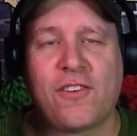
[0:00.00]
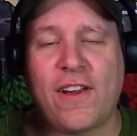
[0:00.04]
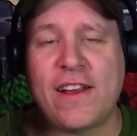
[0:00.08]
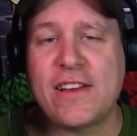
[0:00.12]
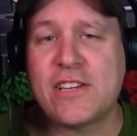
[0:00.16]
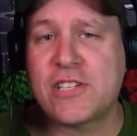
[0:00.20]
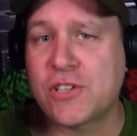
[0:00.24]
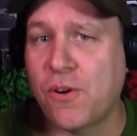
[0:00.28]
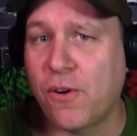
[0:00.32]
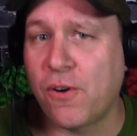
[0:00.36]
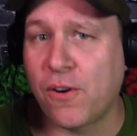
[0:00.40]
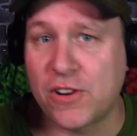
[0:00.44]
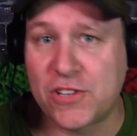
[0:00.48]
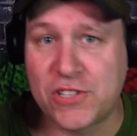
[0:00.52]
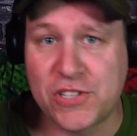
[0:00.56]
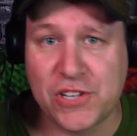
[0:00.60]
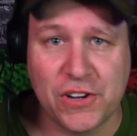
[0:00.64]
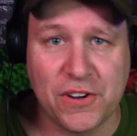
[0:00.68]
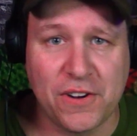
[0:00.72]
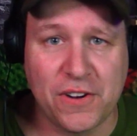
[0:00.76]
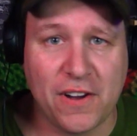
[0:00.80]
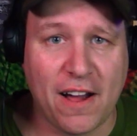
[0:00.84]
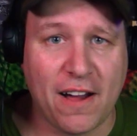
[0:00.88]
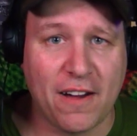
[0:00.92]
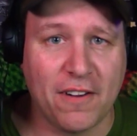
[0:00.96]
Great score
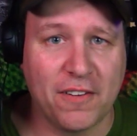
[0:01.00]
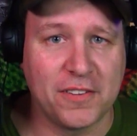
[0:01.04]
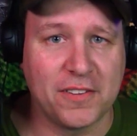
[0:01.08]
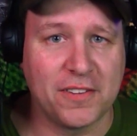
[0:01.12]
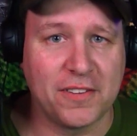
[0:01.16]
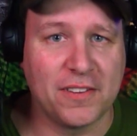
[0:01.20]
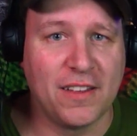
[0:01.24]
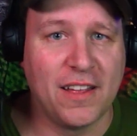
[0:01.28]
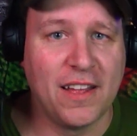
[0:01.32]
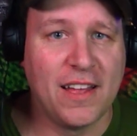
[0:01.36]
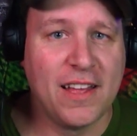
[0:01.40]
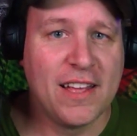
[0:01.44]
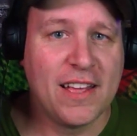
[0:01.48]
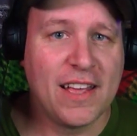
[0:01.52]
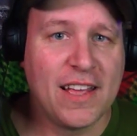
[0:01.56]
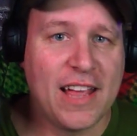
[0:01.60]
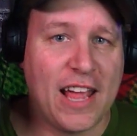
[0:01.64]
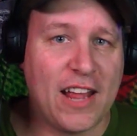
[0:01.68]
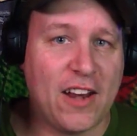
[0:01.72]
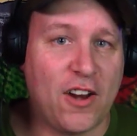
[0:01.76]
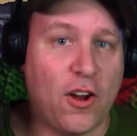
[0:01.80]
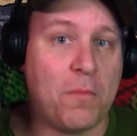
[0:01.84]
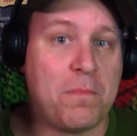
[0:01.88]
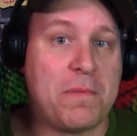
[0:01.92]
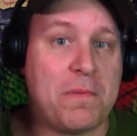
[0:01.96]
too, how
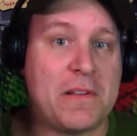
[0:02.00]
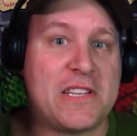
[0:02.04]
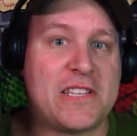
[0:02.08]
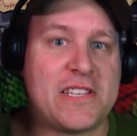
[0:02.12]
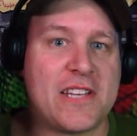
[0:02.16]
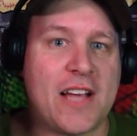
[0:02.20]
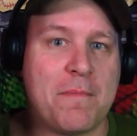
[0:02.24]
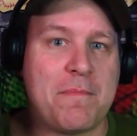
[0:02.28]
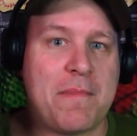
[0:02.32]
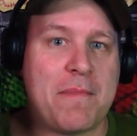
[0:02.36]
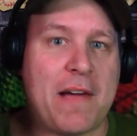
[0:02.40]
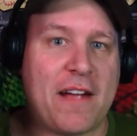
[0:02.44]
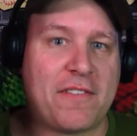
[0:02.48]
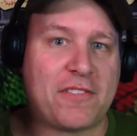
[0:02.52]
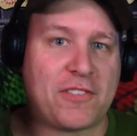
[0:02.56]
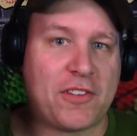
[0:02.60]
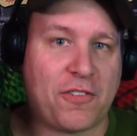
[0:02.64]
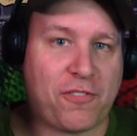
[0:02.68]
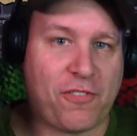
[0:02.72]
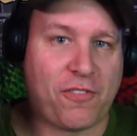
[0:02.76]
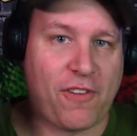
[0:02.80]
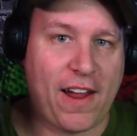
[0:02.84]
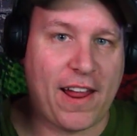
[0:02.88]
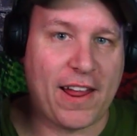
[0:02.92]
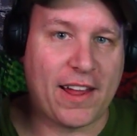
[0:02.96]
it opens up after
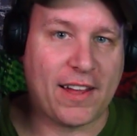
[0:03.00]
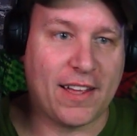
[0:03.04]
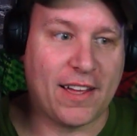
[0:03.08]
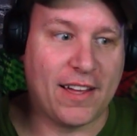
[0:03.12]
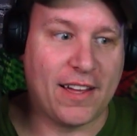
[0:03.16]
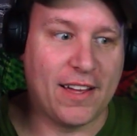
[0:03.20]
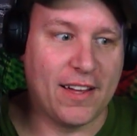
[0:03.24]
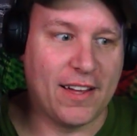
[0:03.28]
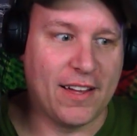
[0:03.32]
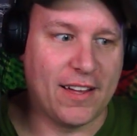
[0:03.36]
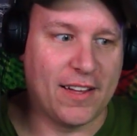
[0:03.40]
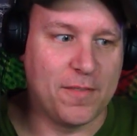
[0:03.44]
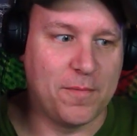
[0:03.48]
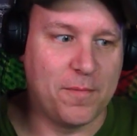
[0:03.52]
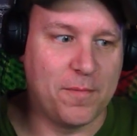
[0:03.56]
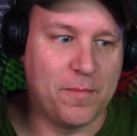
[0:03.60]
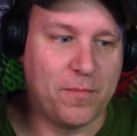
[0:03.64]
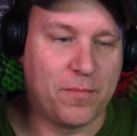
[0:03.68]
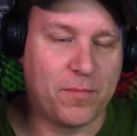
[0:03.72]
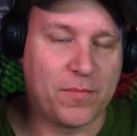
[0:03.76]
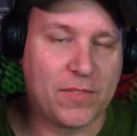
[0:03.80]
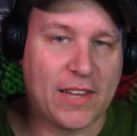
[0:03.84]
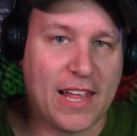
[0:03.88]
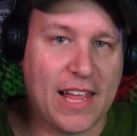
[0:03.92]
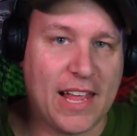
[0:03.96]
Frank um,
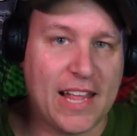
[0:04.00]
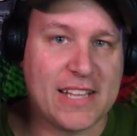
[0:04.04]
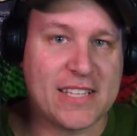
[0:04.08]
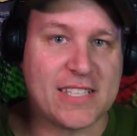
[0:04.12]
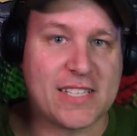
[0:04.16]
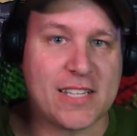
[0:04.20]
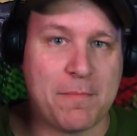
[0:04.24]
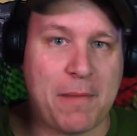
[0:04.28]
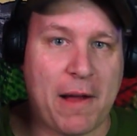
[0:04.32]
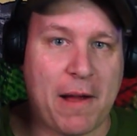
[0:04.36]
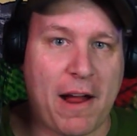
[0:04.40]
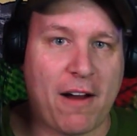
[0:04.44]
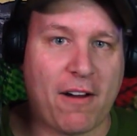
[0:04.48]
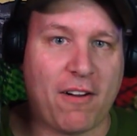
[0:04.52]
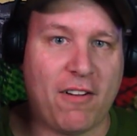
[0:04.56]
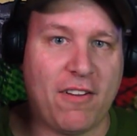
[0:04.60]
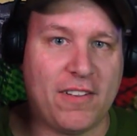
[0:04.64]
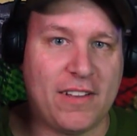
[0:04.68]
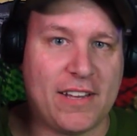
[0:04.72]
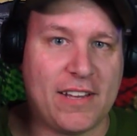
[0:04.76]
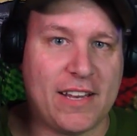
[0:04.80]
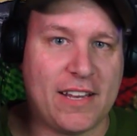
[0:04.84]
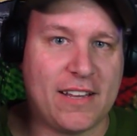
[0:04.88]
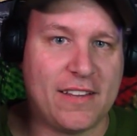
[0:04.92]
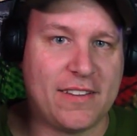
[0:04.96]
hits the
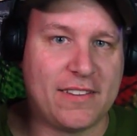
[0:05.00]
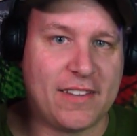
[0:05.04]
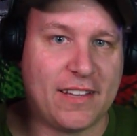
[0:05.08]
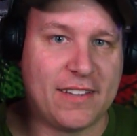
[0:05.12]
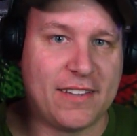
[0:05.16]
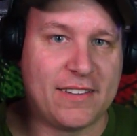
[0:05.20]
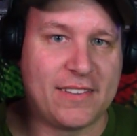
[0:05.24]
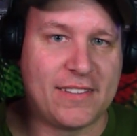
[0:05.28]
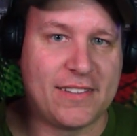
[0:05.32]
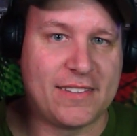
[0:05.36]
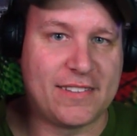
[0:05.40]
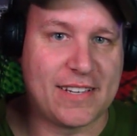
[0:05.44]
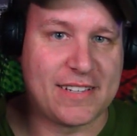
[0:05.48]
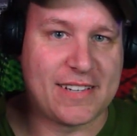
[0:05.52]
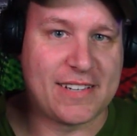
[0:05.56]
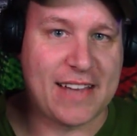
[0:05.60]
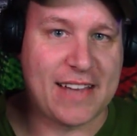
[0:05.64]
barrel and it, the the